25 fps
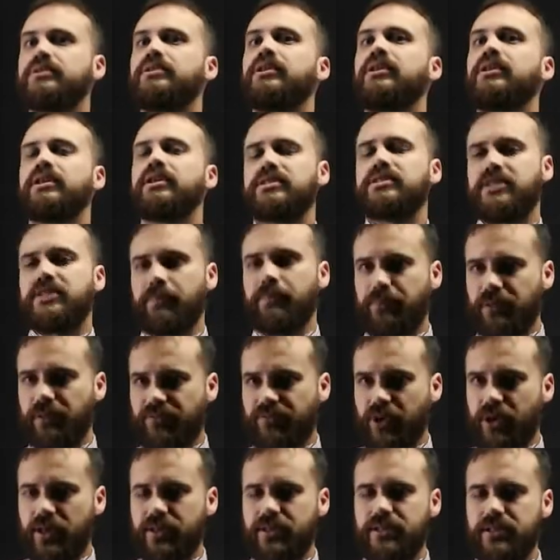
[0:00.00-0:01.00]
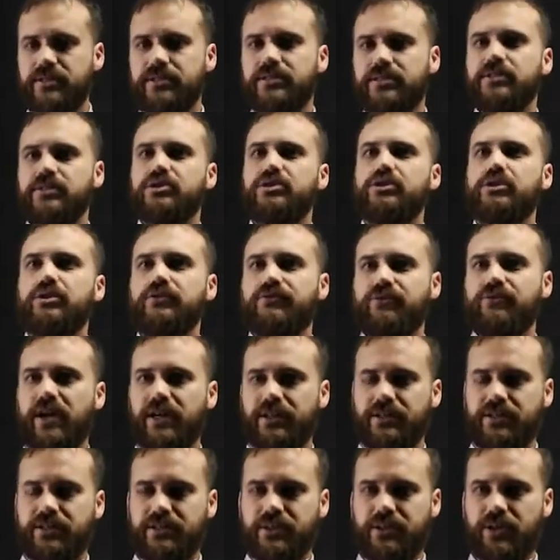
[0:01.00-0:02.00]
let's simplify this. There's two
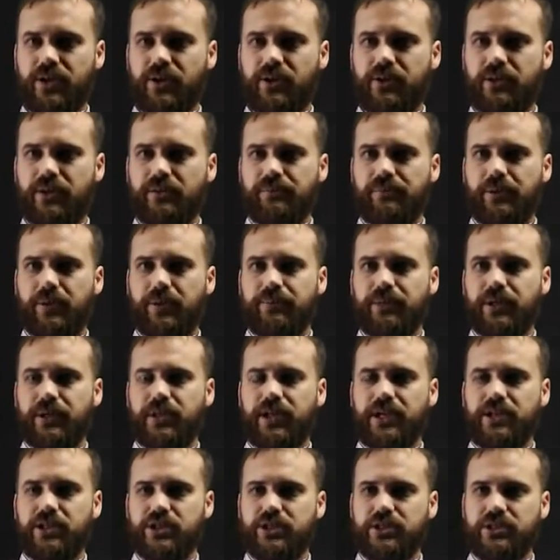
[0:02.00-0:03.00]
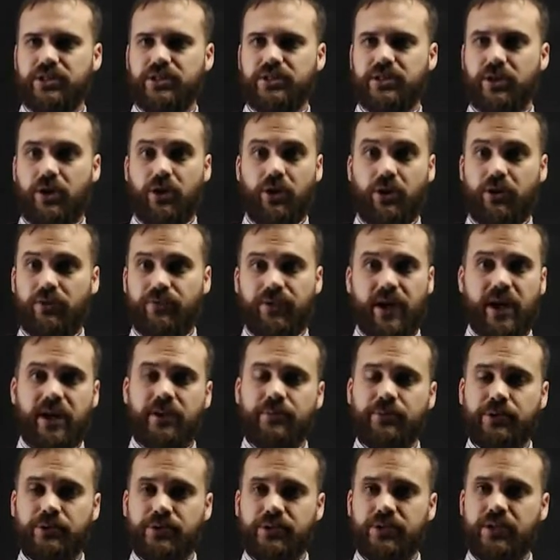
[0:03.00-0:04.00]
factors that go into populations of
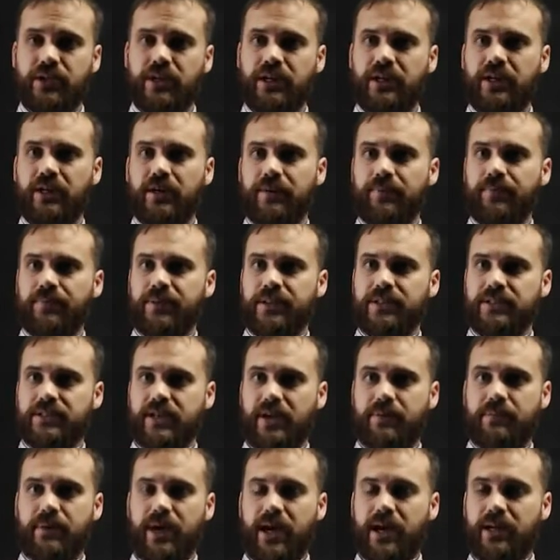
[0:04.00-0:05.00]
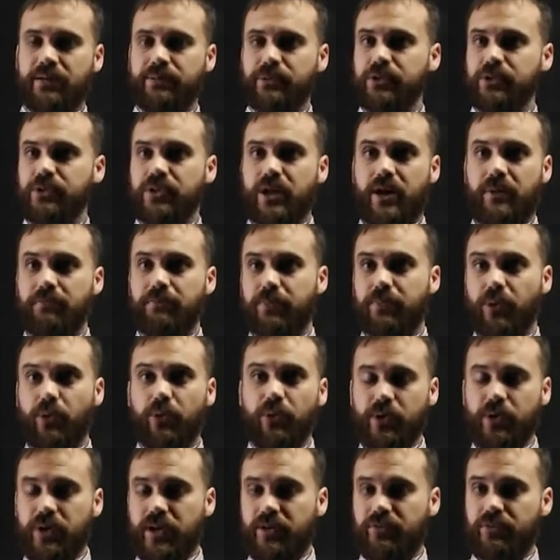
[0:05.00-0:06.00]
animals. Some animals are
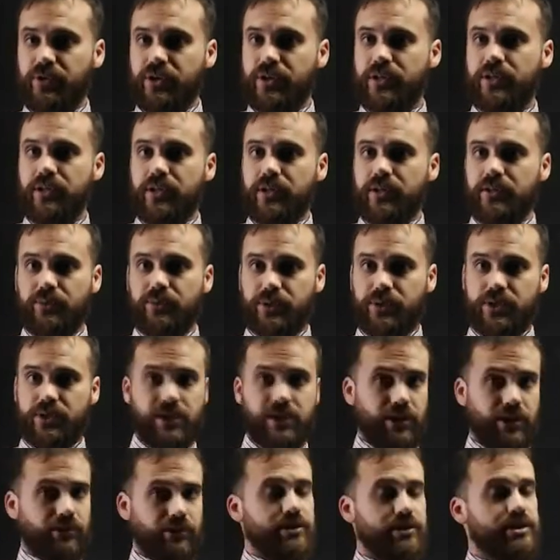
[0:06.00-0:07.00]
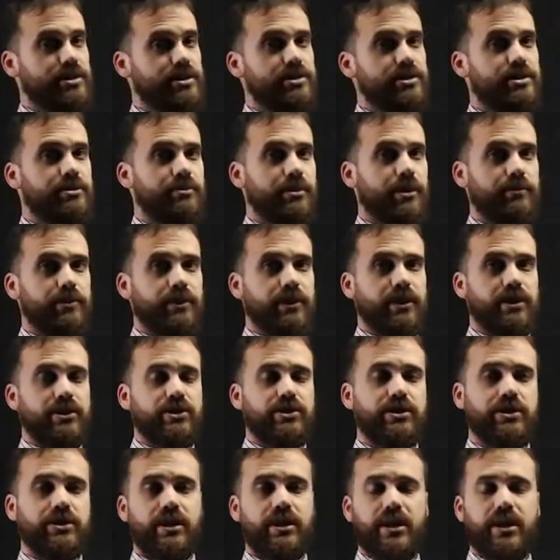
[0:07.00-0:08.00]
born every year, which increases the
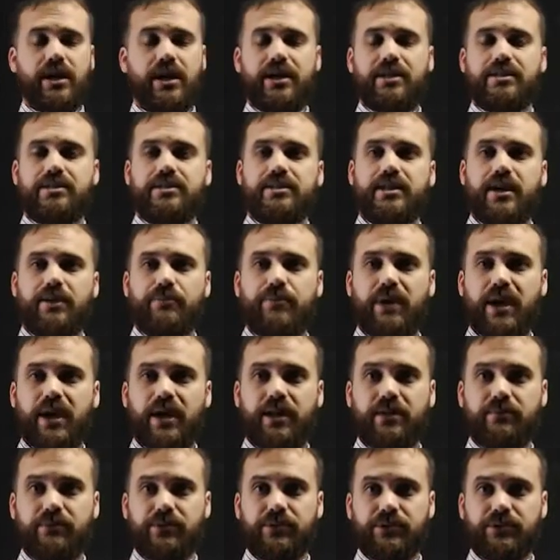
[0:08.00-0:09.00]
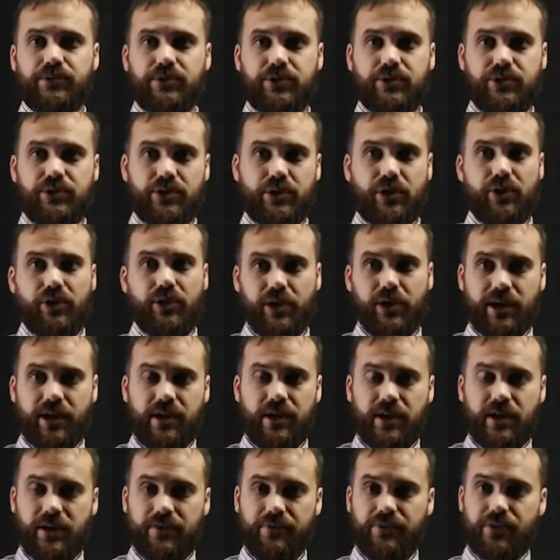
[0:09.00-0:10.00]
population, and some animals die
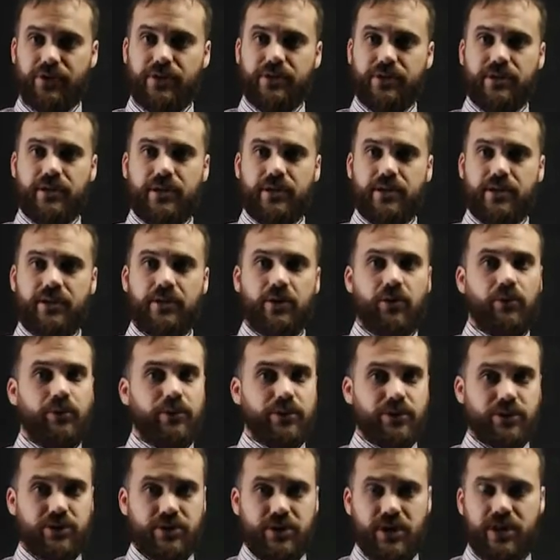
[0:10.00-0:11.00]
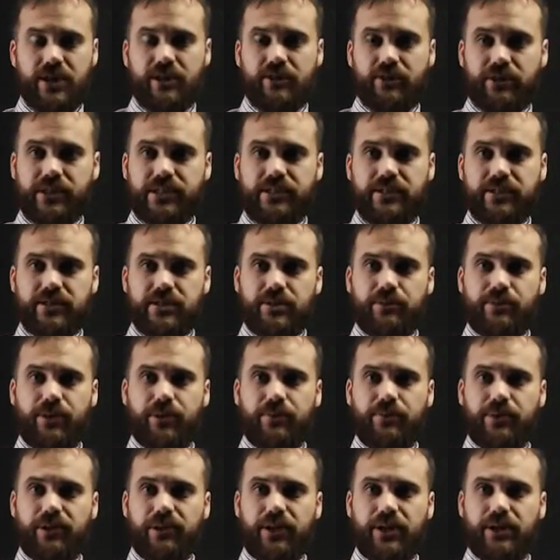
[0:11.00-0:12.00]
every year, which decreases the
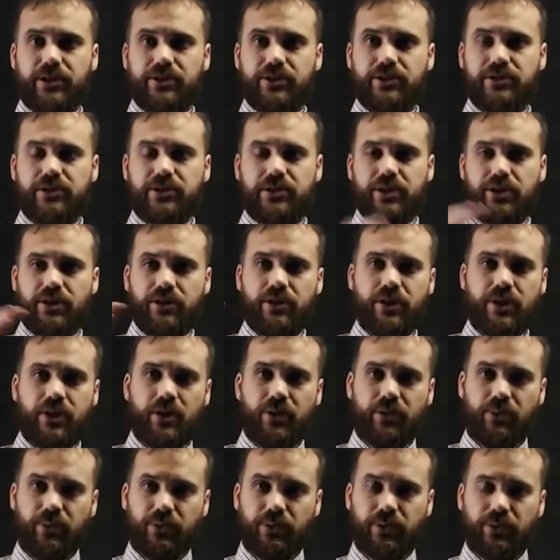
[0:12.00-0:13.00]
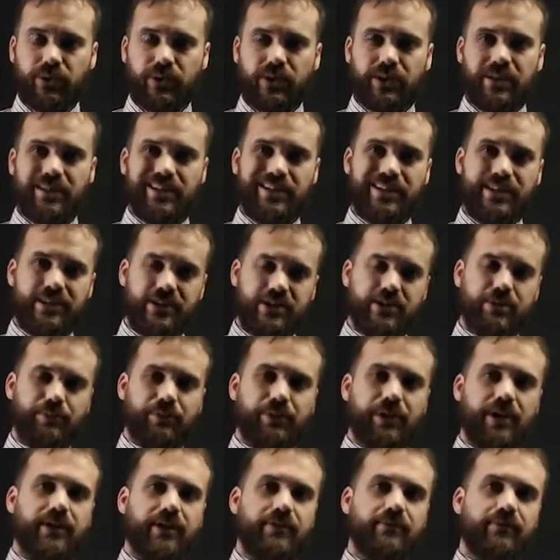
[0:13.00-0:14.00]
population. So we'll look at the
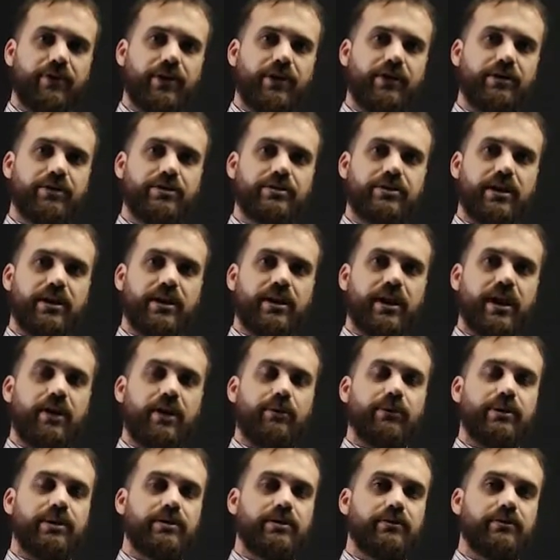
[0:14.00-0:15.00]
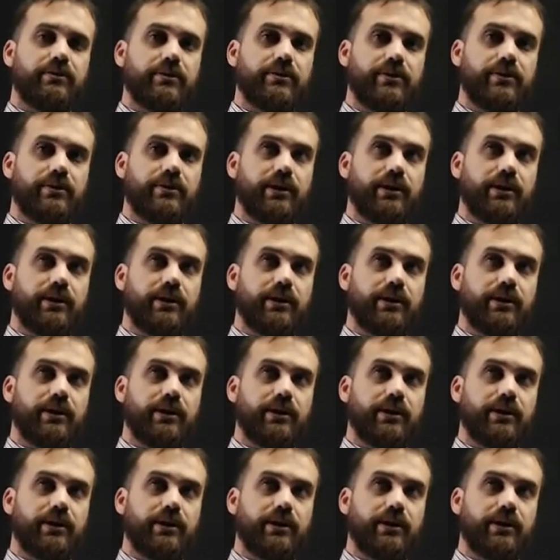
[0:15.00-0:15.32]
interplay of those and how we can